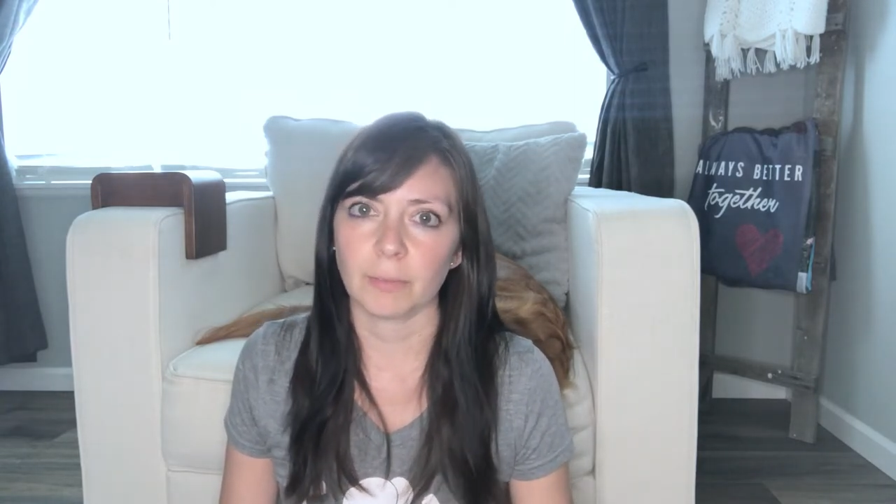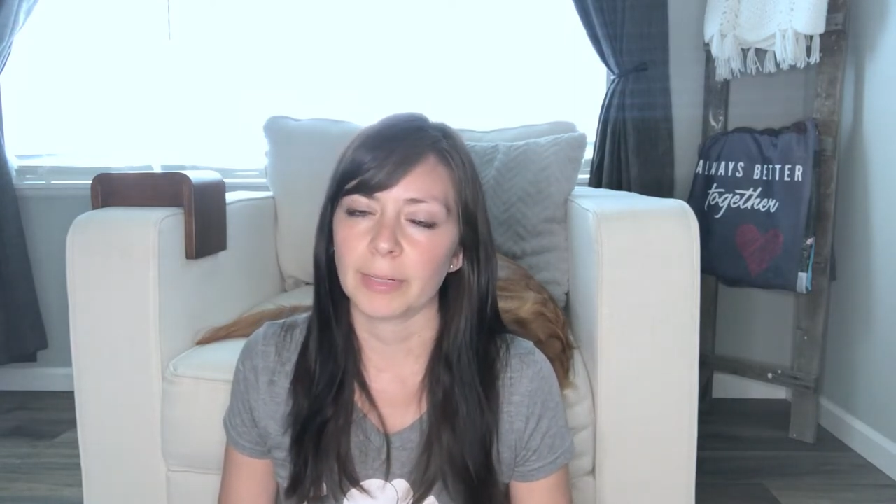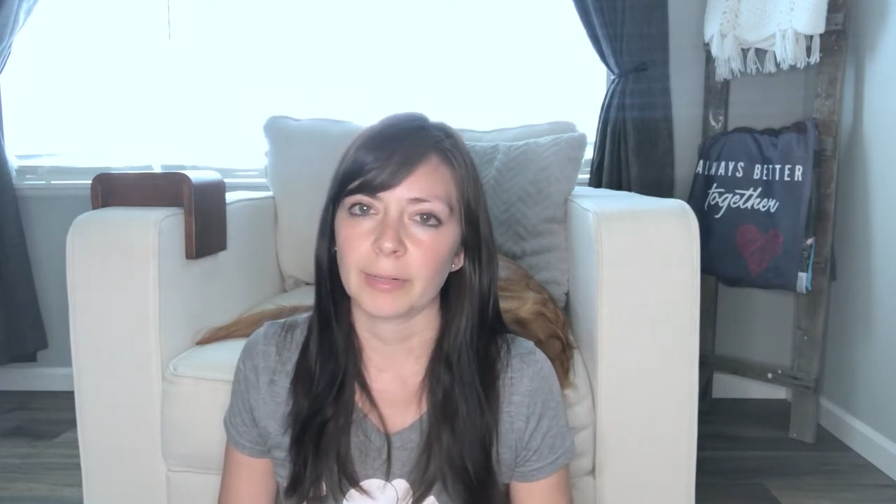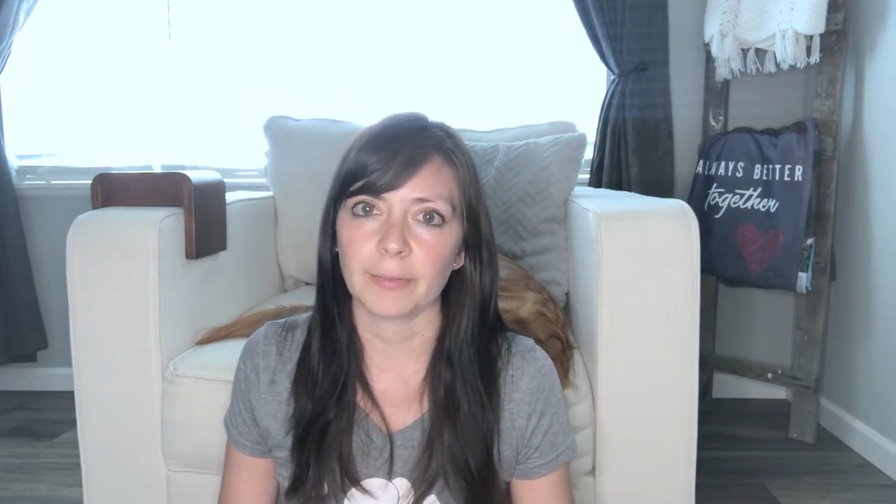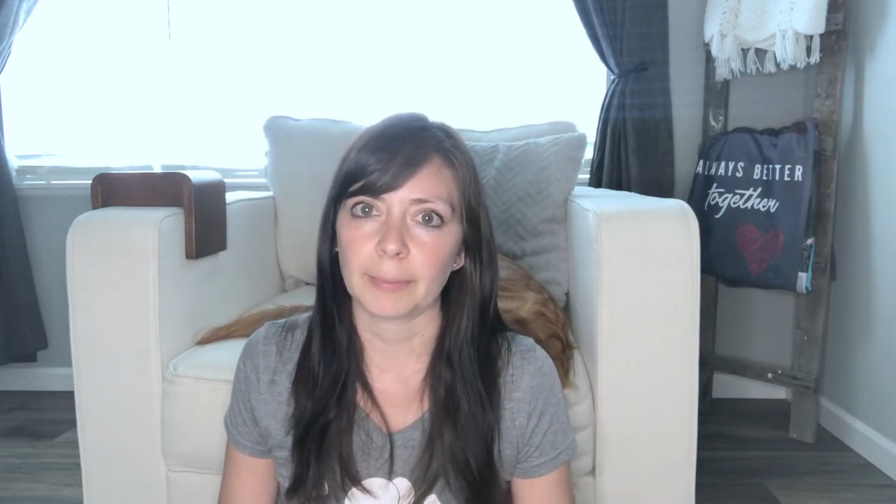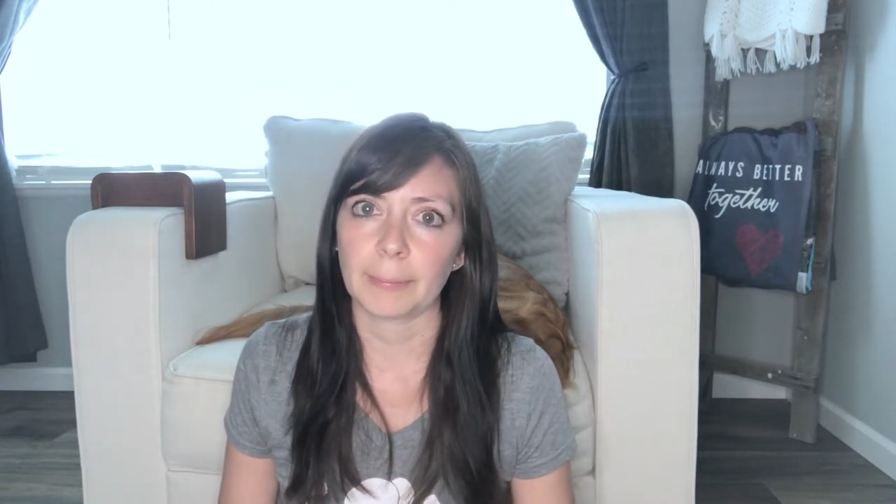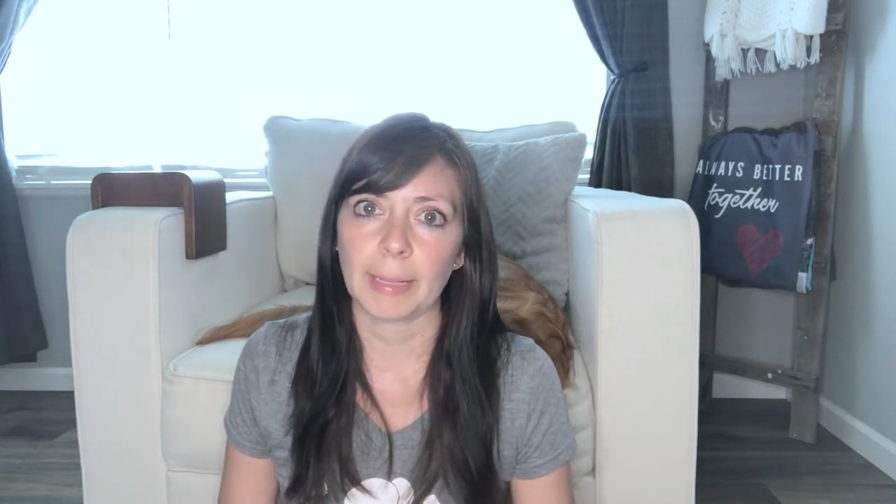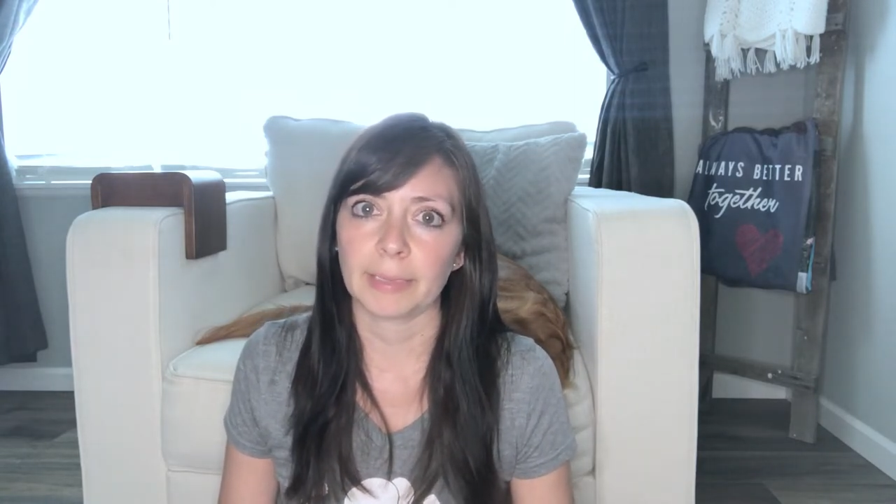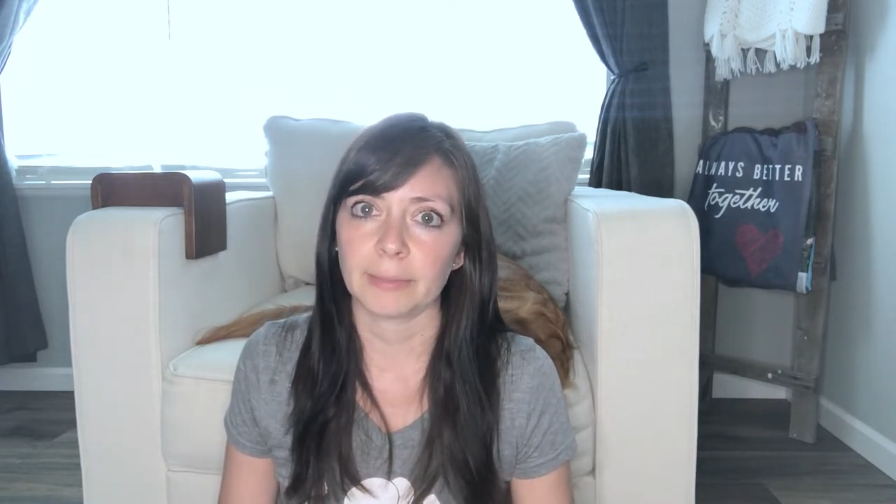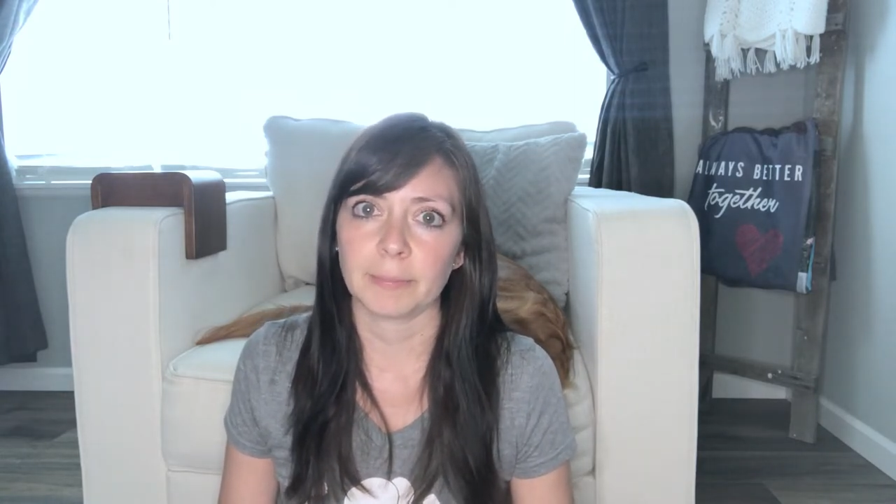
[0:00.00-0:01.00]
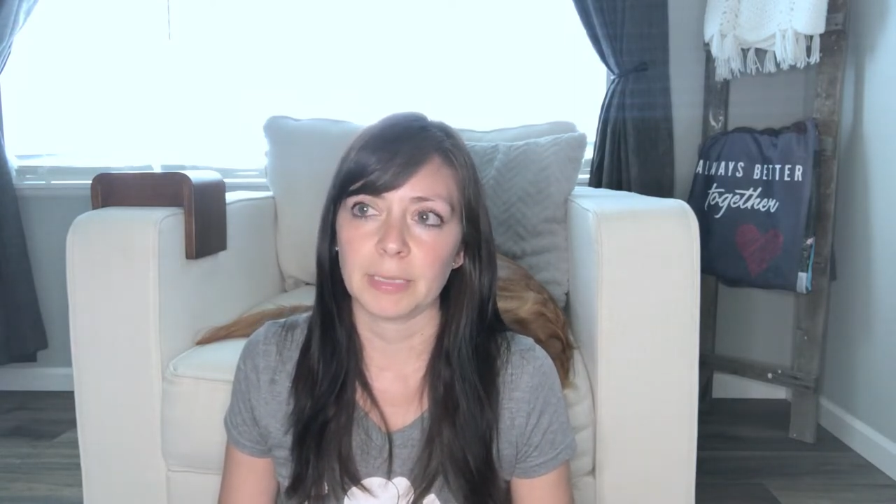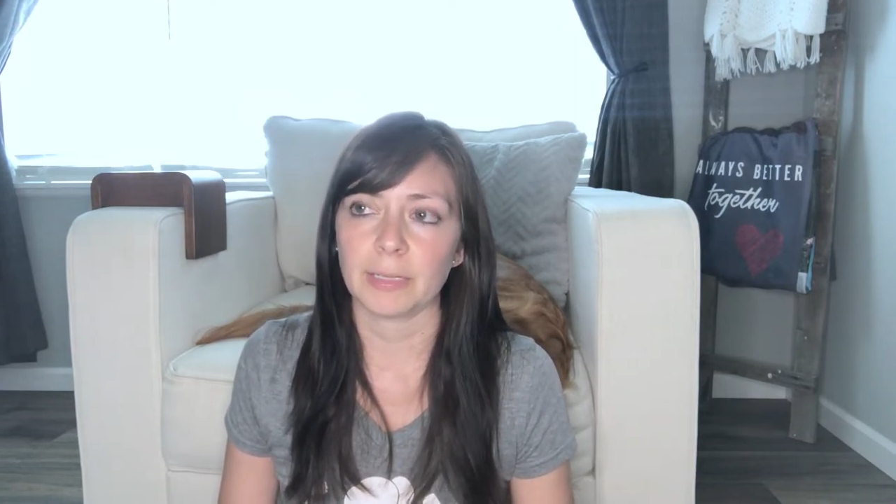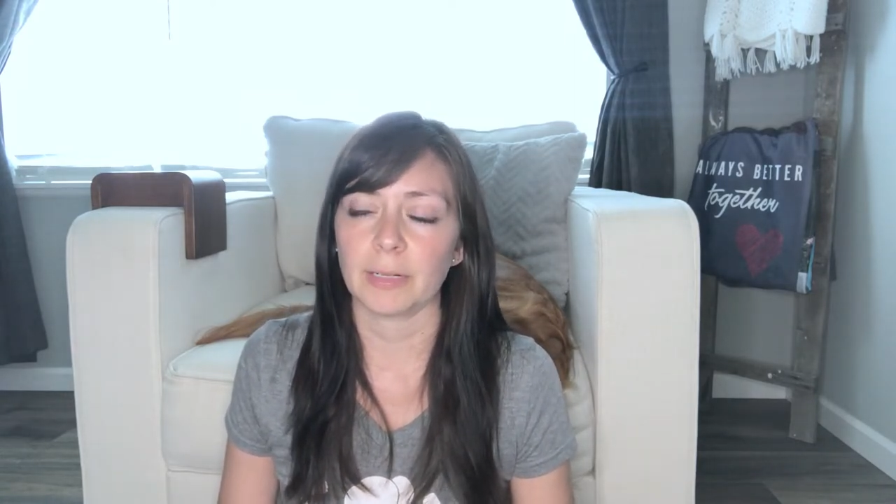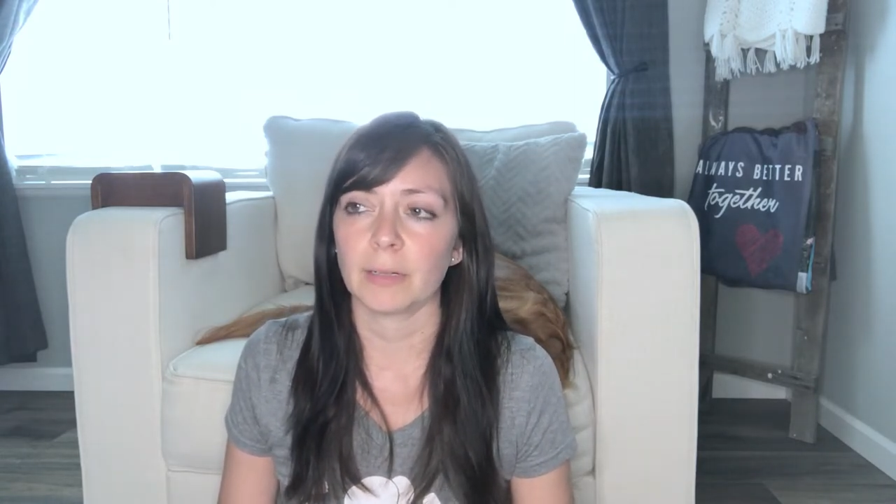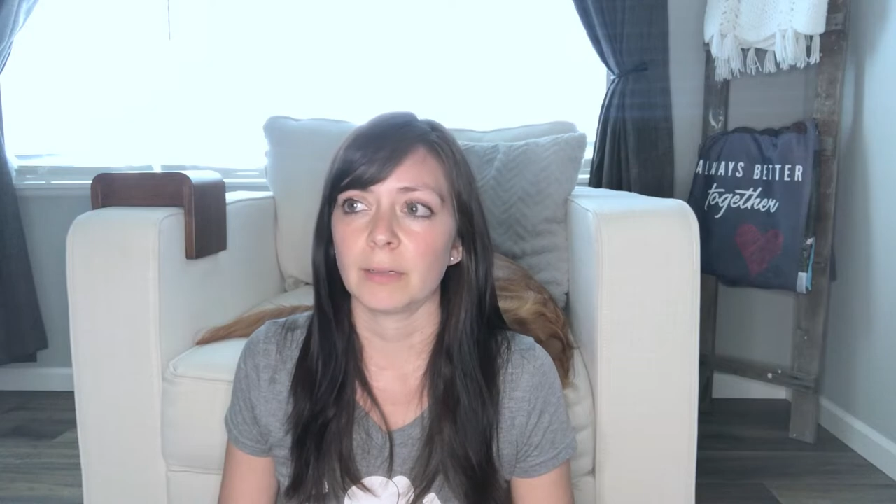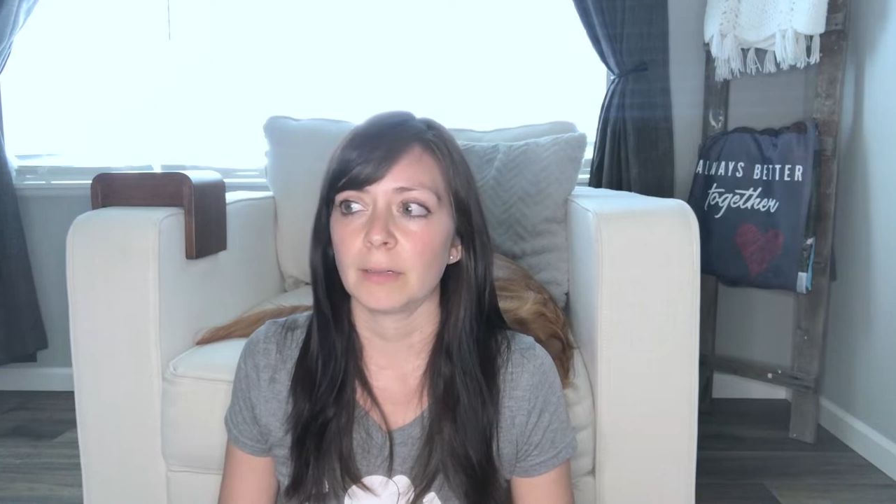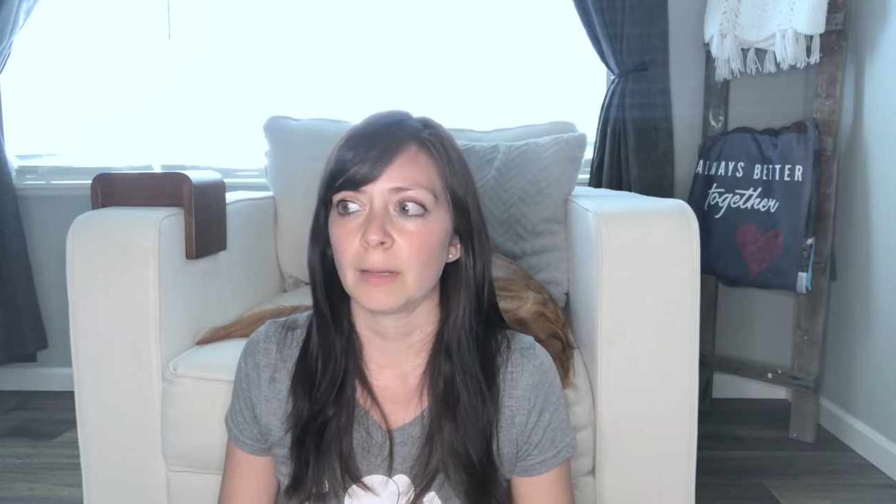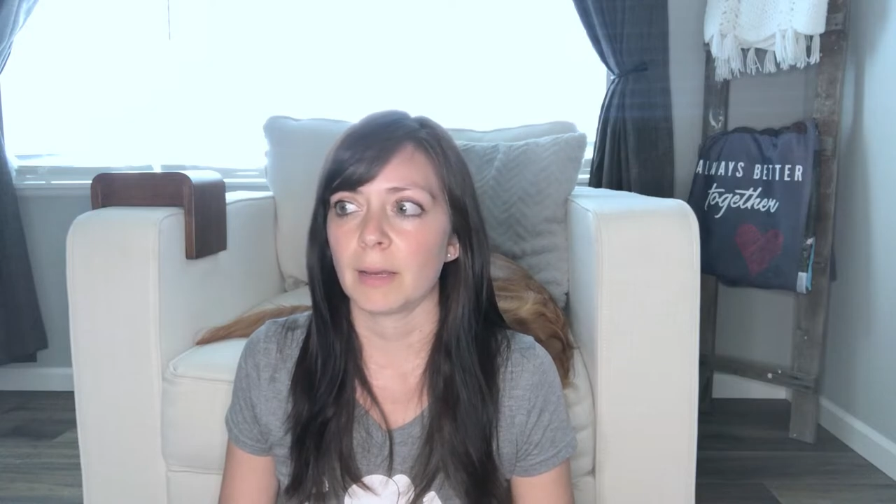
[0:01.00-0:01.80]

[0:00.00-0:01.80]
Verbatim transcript: well and I'm not gonna be there.